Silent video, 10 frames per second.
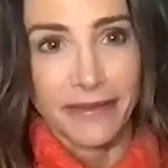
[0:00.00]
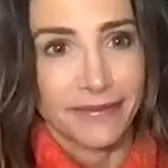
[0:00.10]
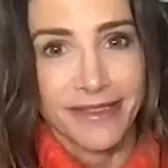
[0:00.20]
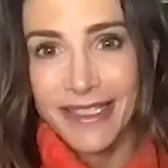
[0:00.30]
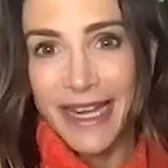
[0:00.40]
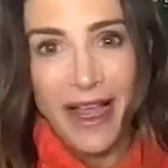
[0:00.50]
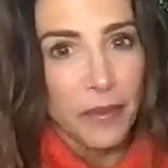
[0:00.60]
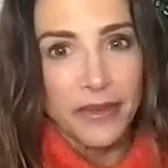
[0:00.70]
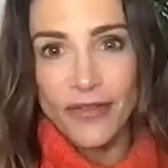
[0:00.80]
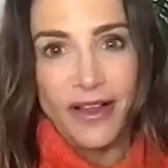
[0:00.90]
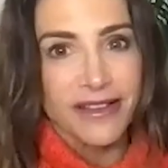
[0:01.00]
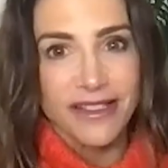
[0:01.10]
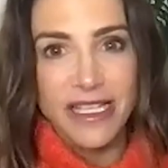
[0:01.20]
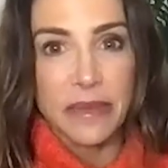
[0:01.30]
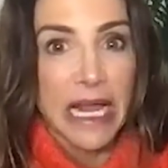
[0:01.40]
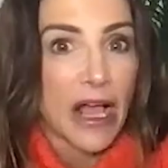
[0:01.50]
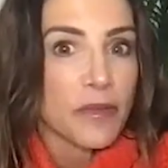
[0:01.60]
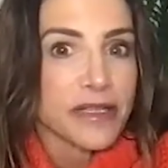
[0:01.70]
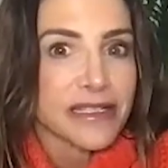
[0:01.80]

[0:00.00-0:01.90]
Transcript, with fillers: It's going to help you fall asleep. It helps us